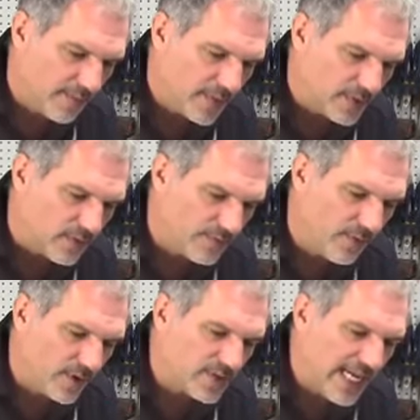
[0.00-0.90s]
So
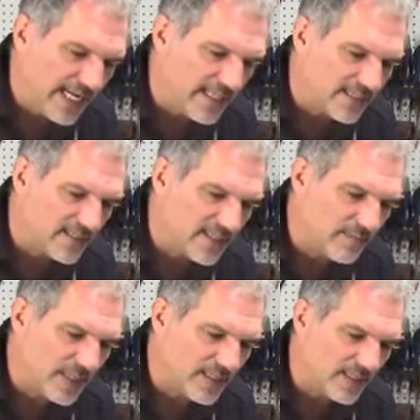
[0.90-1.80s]
4 seconds and
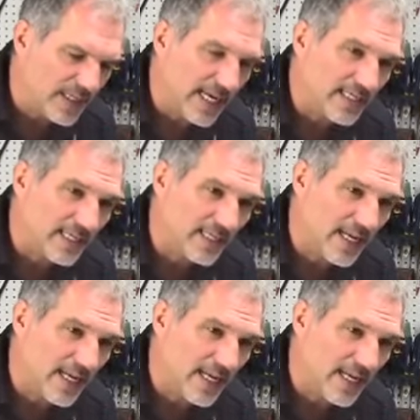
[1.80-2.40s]
something's connected.